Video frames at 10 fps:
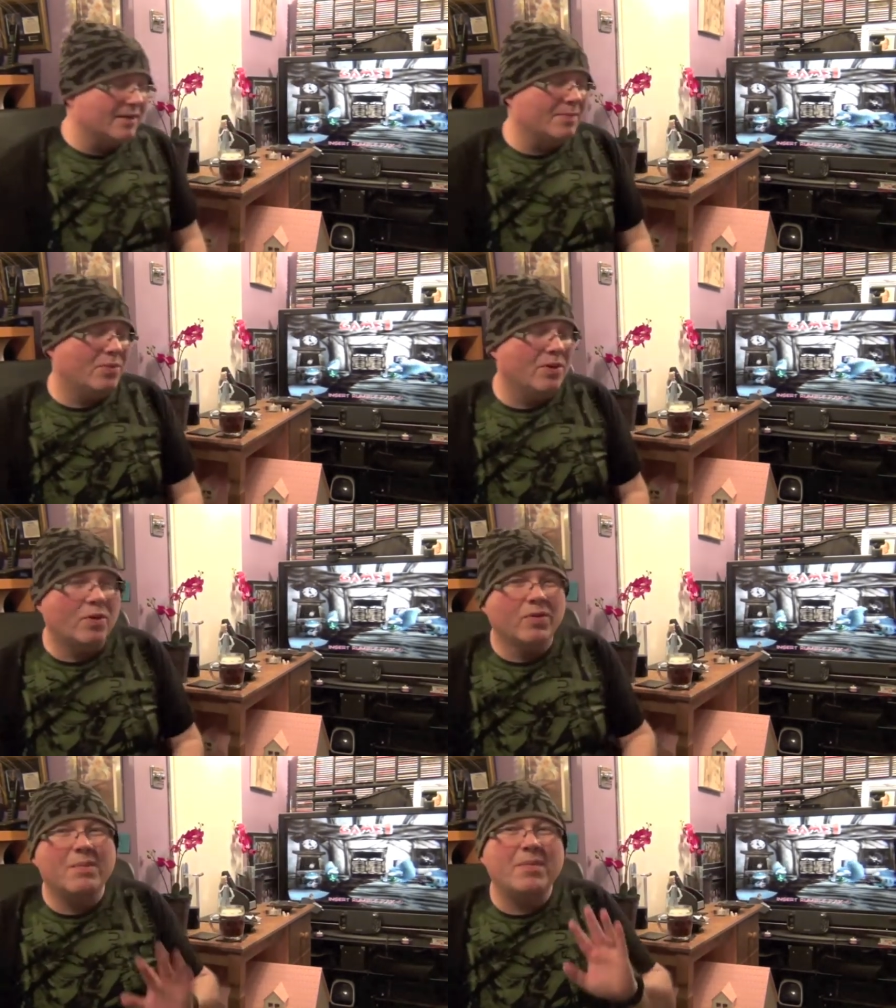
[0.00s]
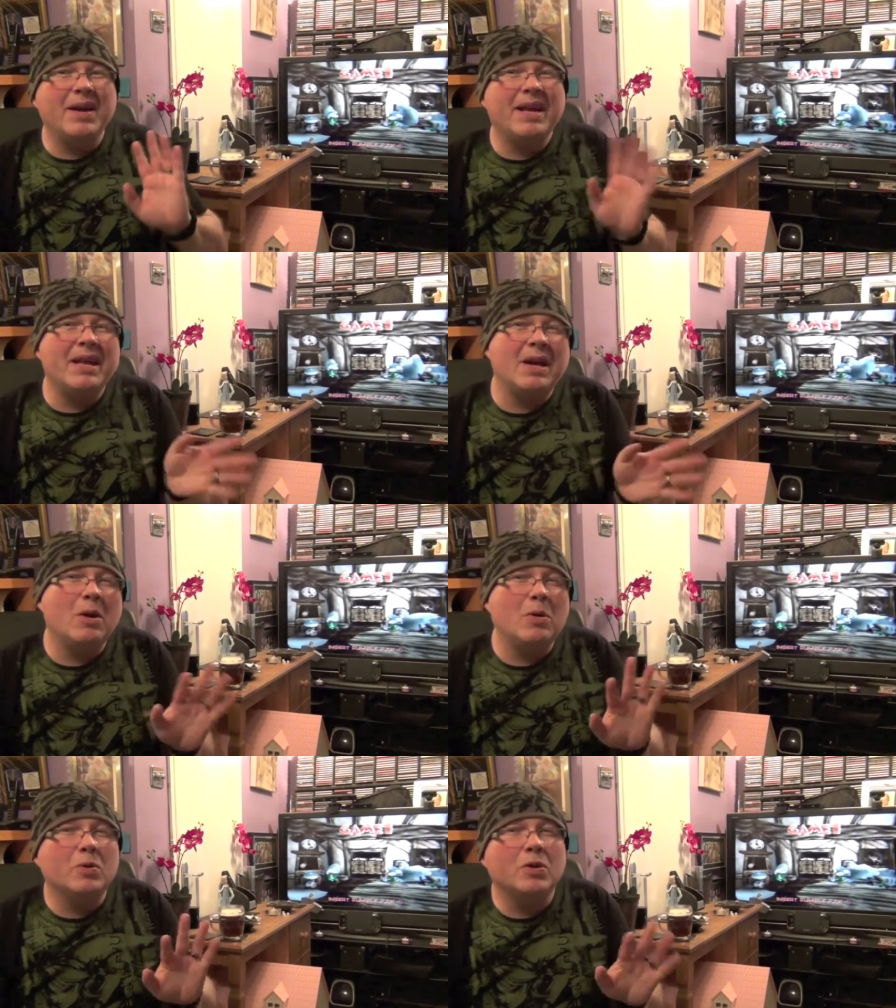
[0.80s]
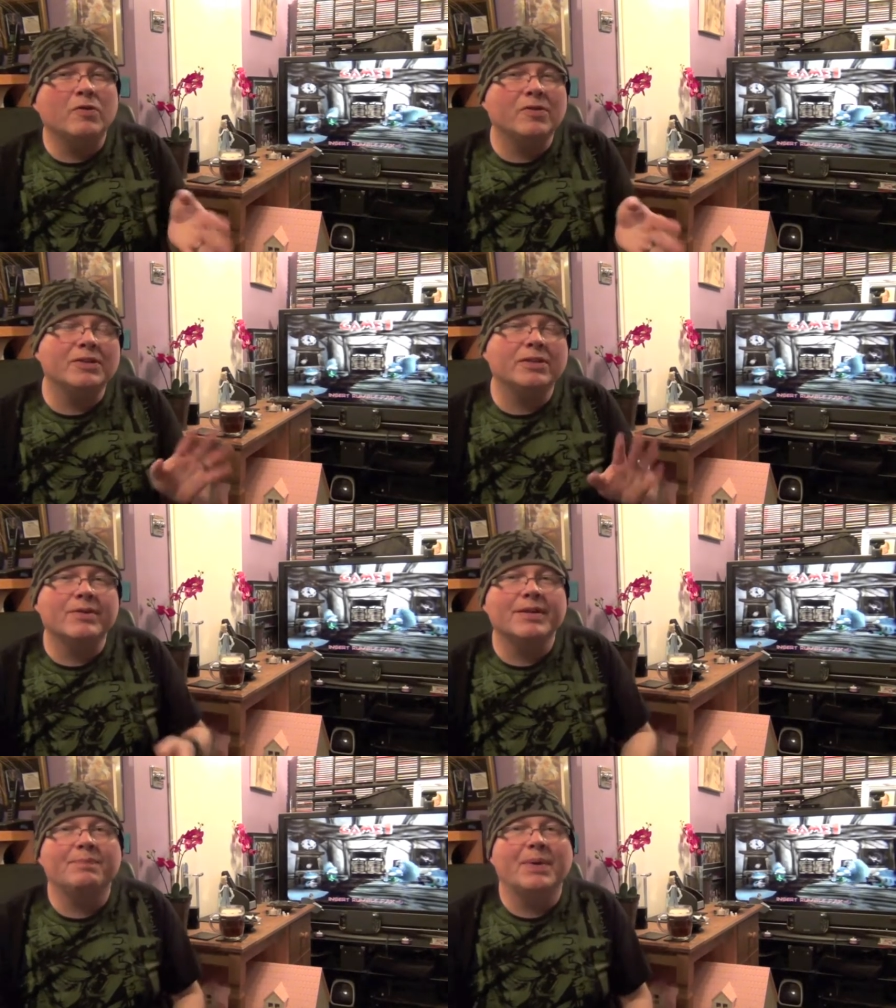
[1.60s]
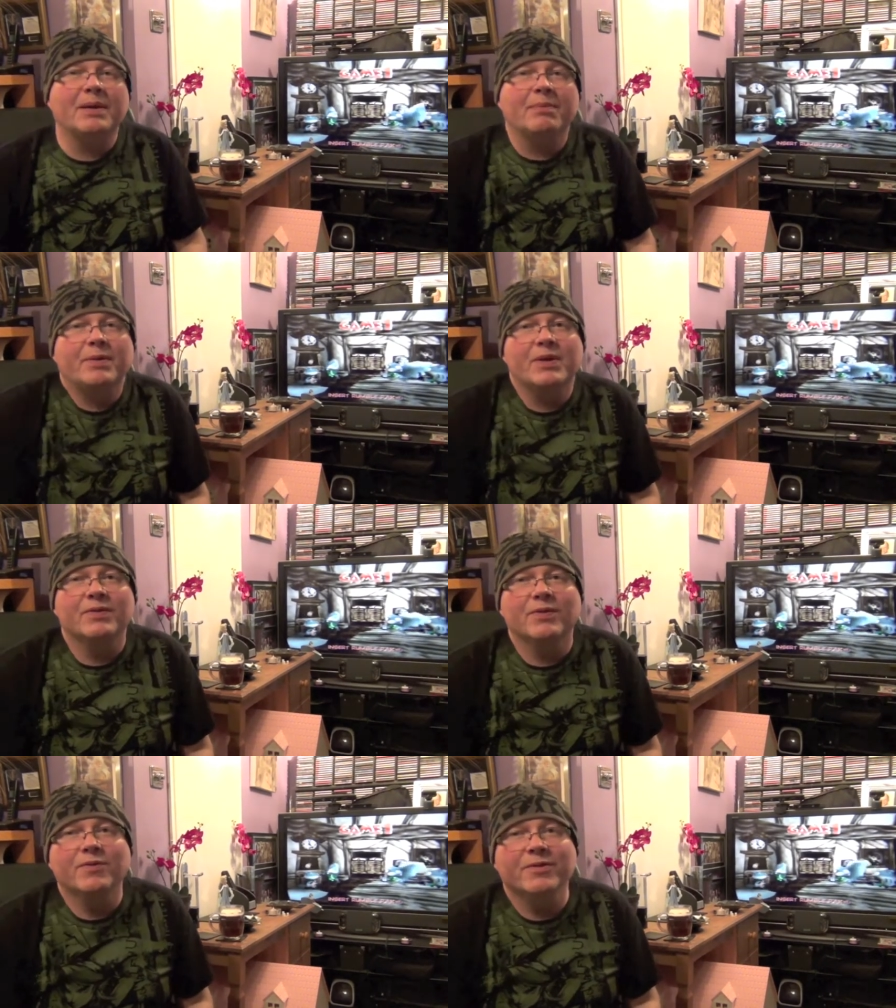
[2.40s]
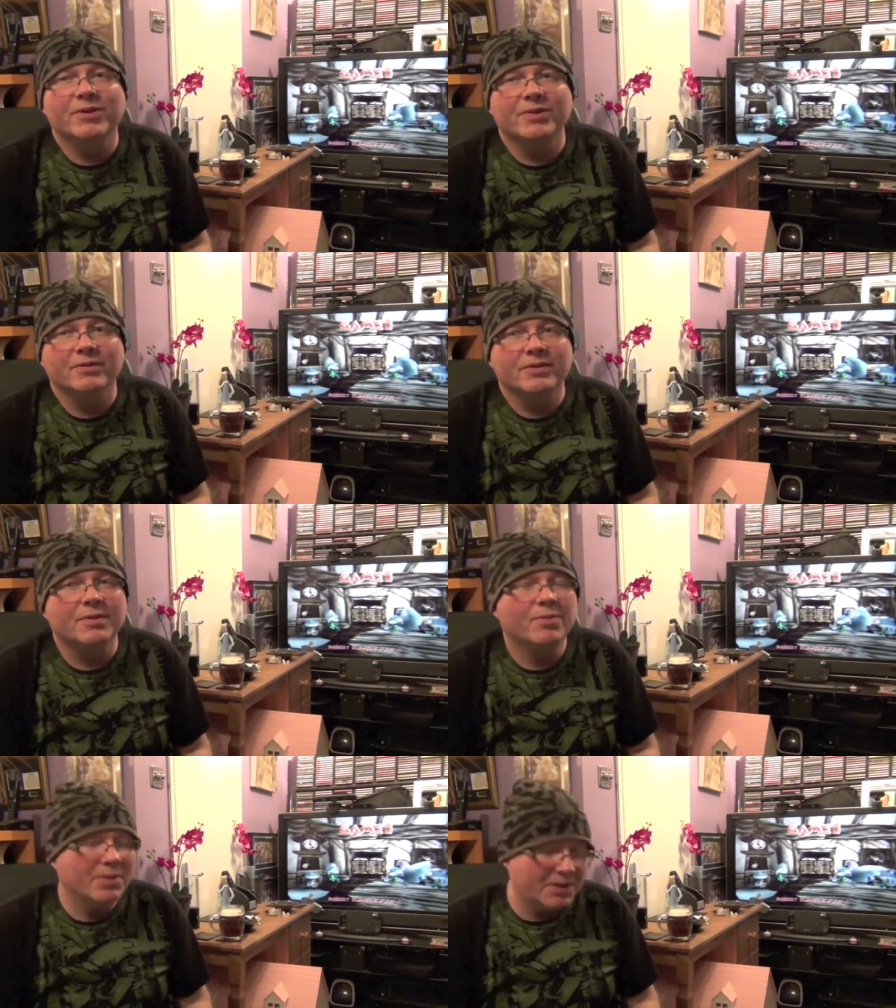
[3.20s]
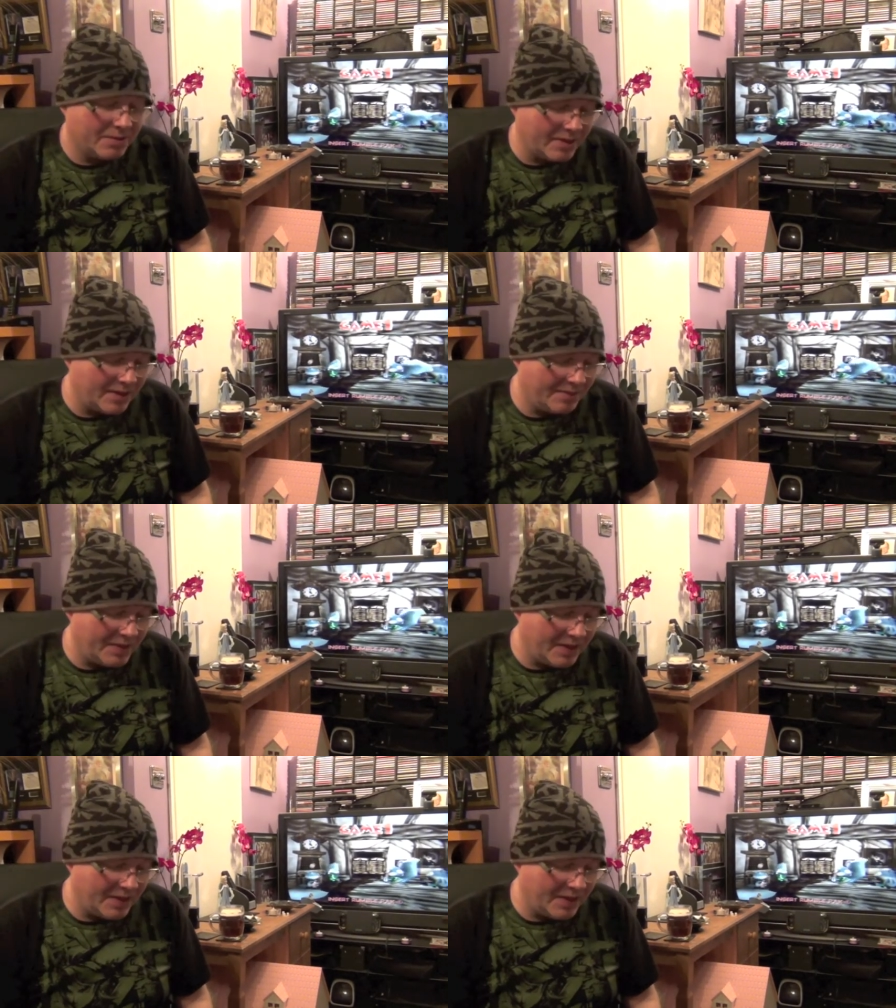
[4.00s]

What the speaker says: some point, although I may hold off until I can pick up the PS4 version. So I'll probably do that.